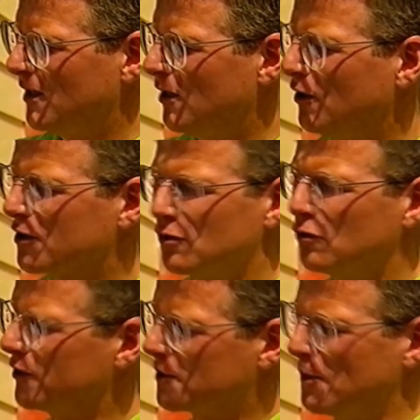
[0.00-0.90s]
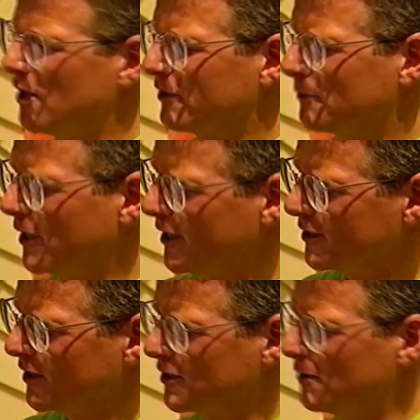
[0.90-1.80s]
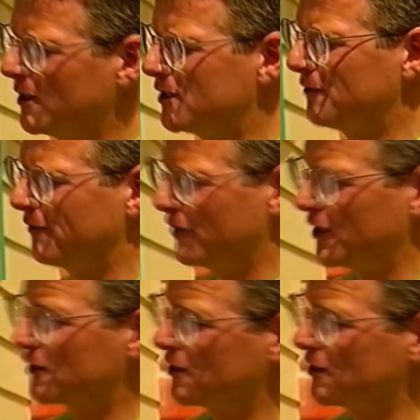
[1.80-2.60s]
Oh, it's an awe-inspiring place. There's so many different things to